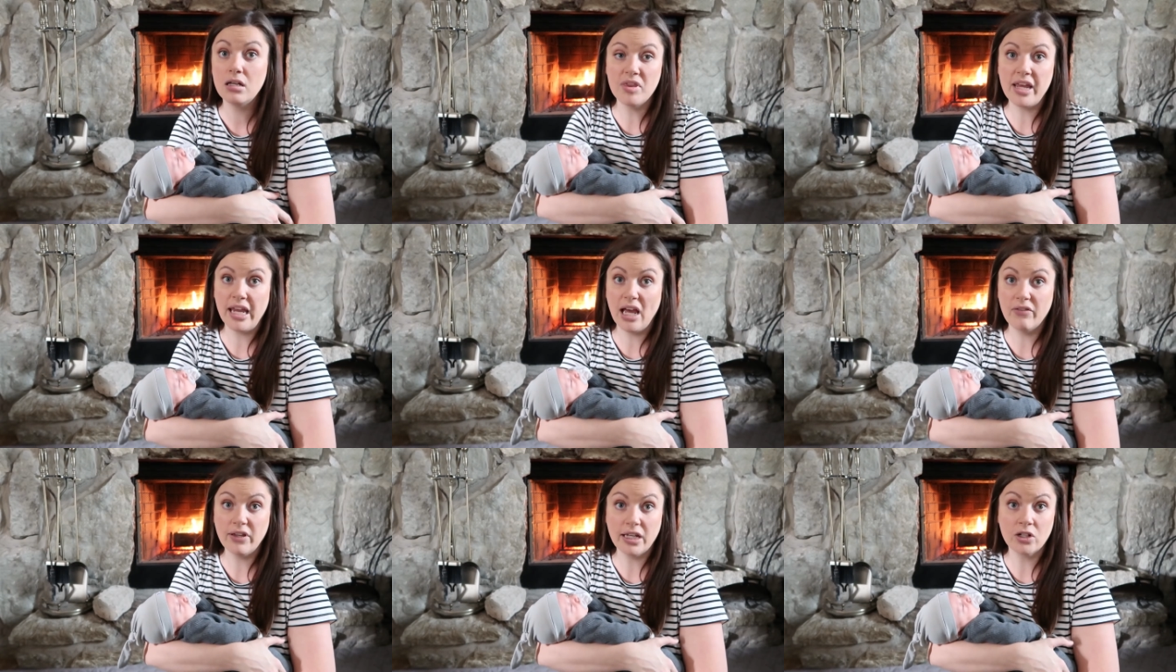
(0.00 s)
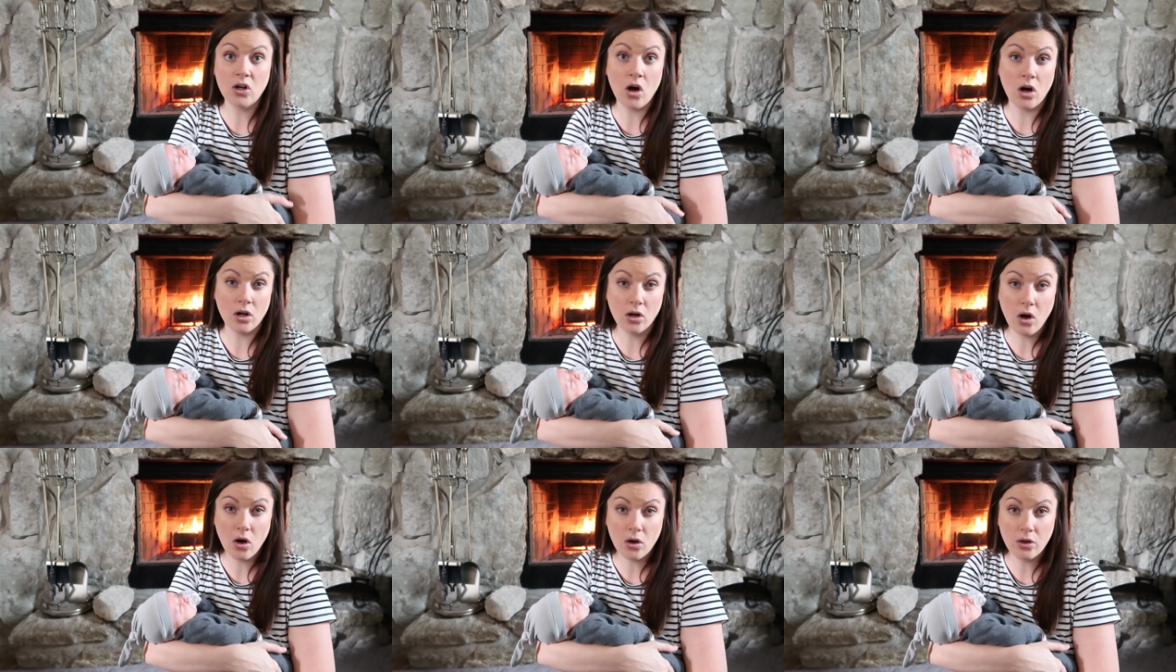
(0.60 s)
They have like an
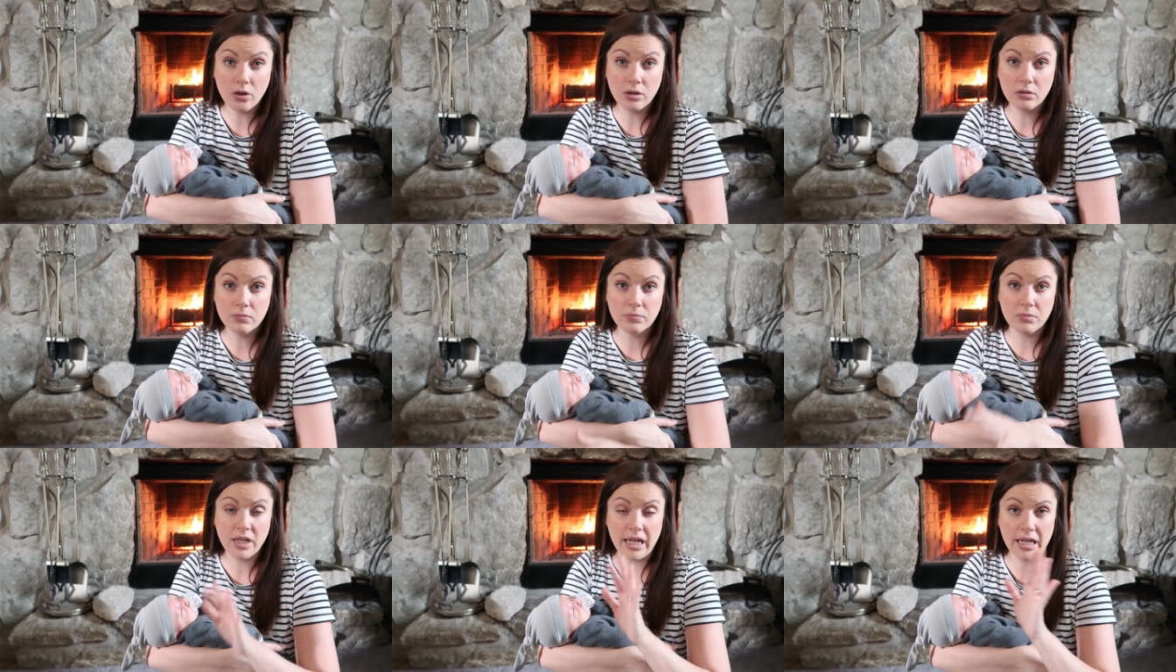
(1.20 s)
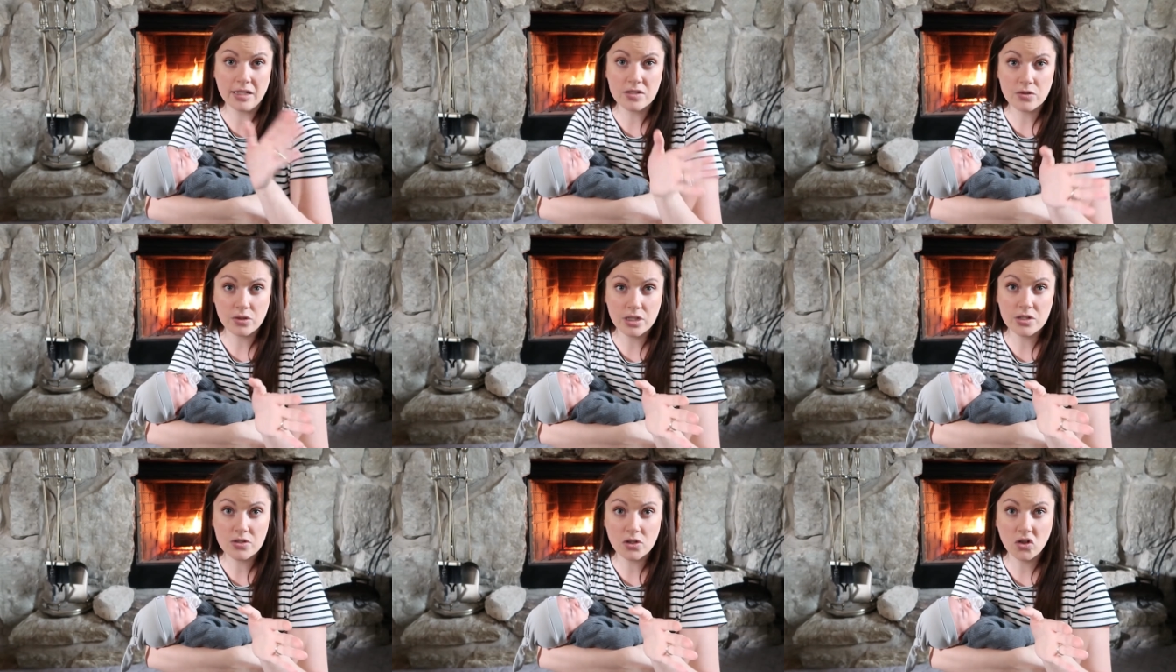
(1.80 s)
on-call
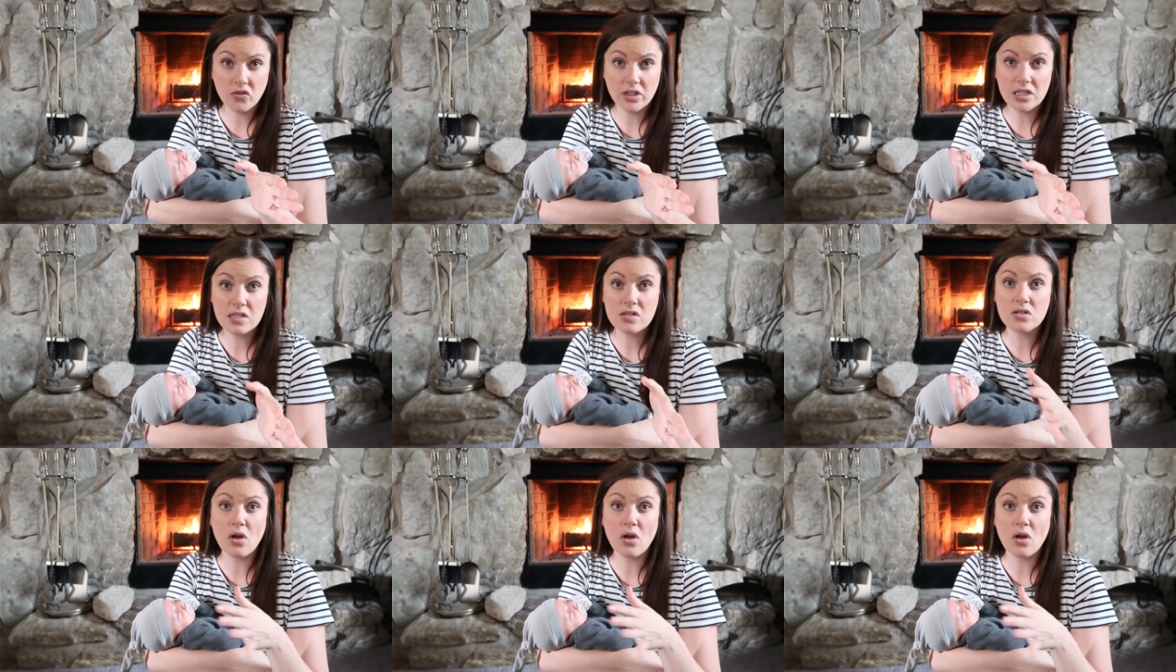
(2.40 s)
answering service.